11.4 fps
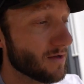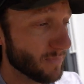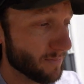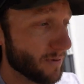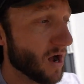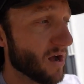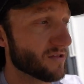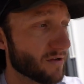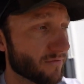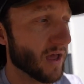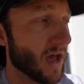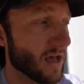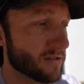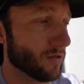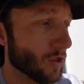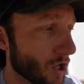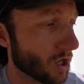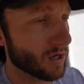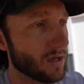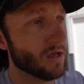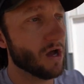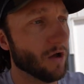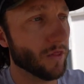Be positive, guys. Look
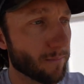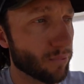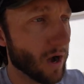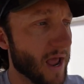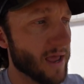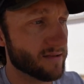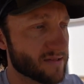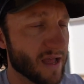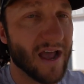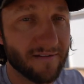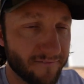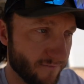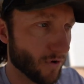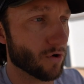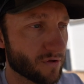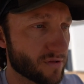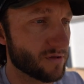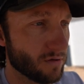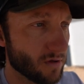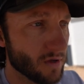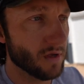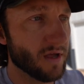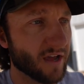on the bright side first.
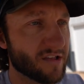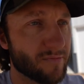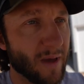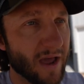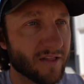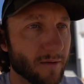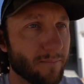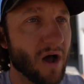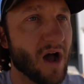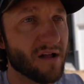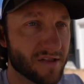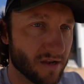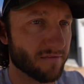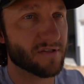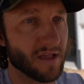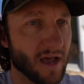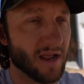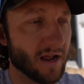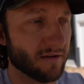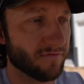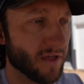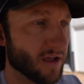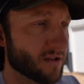Expect the positive side out
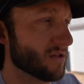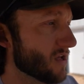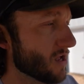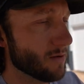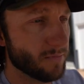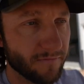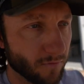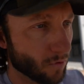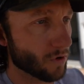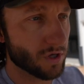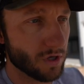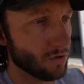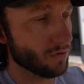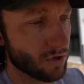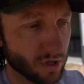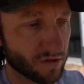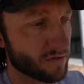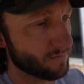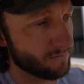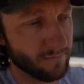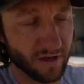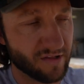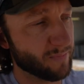of things before you just
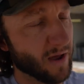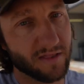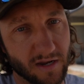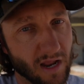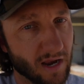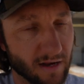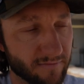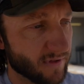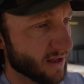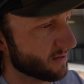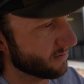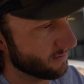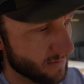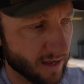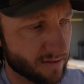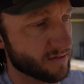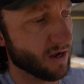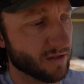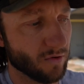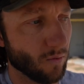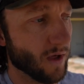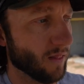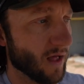expect the negative. That's not the
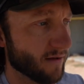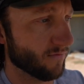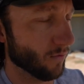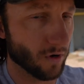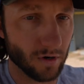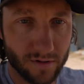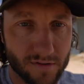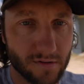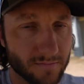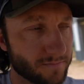way life works.